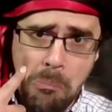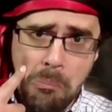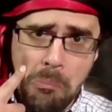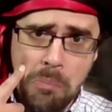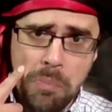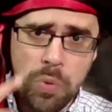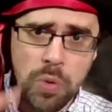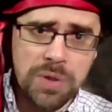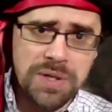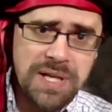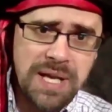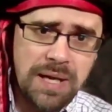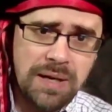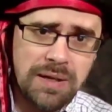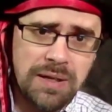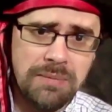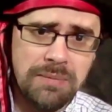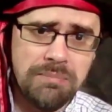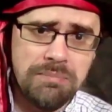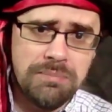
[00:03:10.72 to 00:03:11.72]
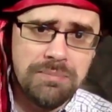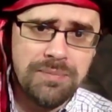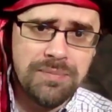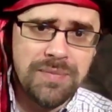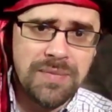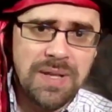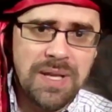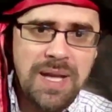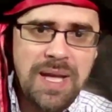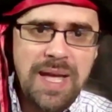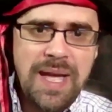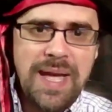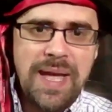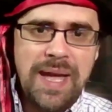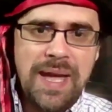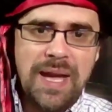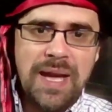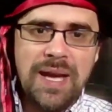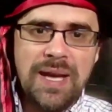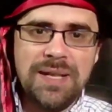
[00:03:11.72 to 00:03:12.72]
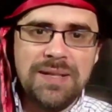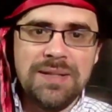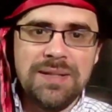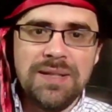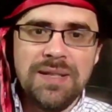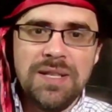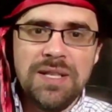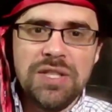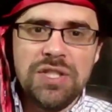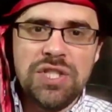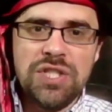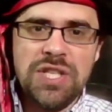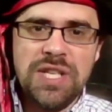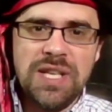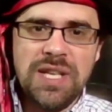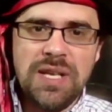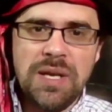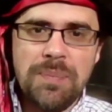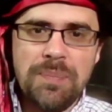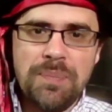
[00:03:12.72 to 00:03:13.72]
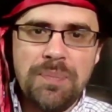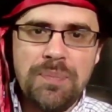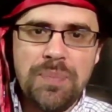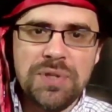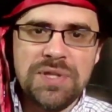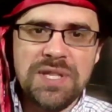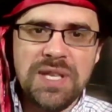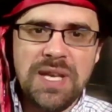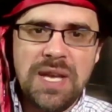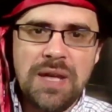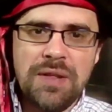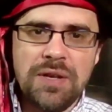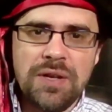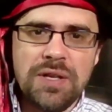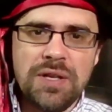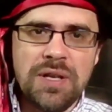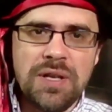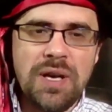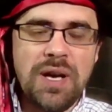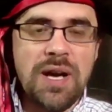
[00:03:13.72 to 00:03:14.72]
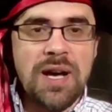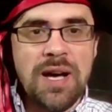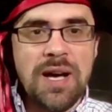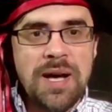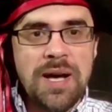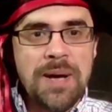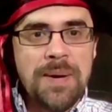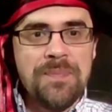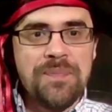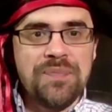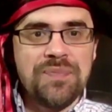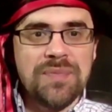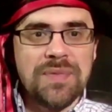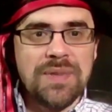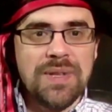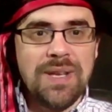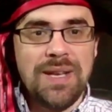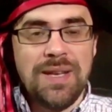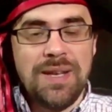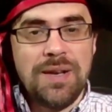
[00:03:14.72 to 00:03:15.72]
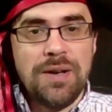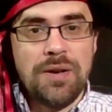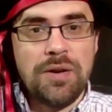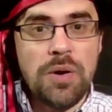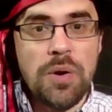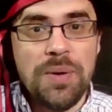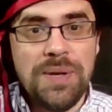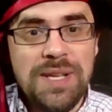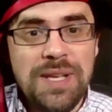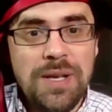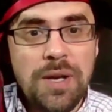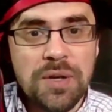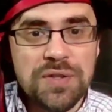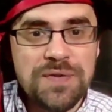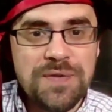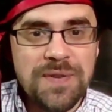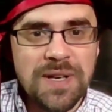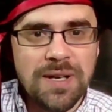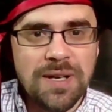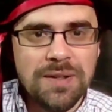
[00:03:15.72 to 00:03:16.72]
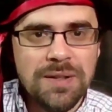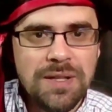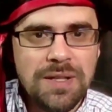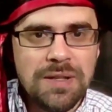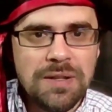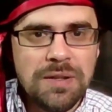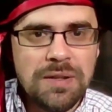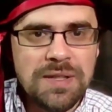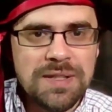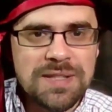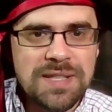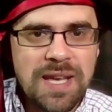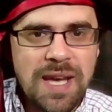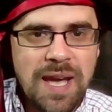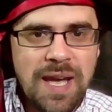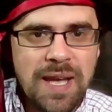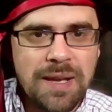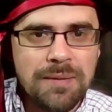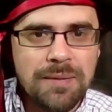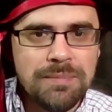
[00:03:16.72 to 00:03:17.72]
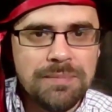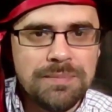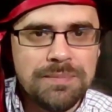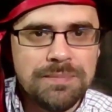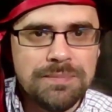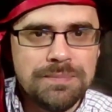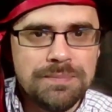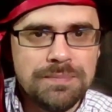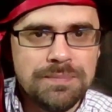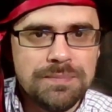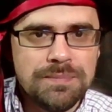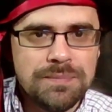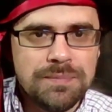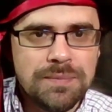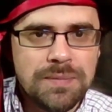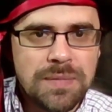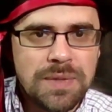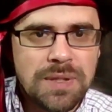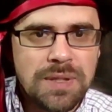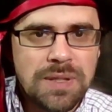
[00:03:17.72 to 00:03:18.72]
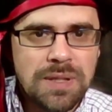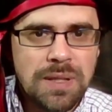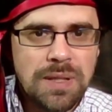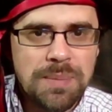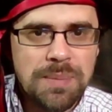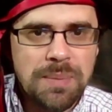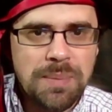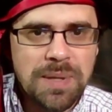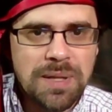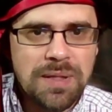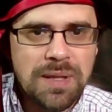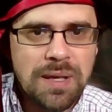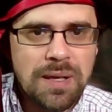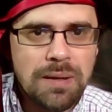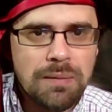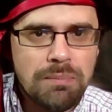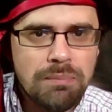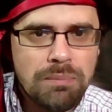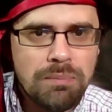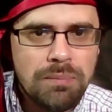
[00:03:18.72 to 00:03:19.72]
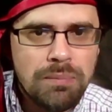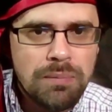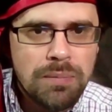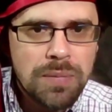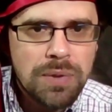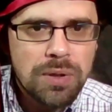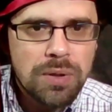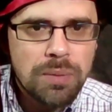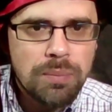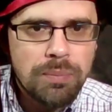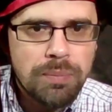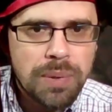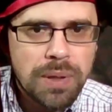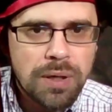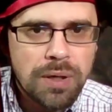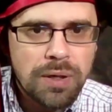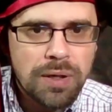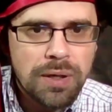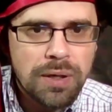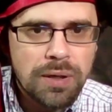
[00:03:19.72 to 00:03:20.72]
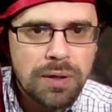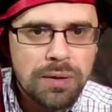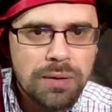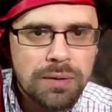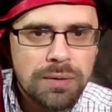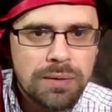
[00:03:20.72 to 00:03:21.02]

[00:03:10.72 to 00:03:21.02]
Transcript: Poor Dagny. And she put together her own ecosphere. Look at this guy. Let me make that a little bigger here.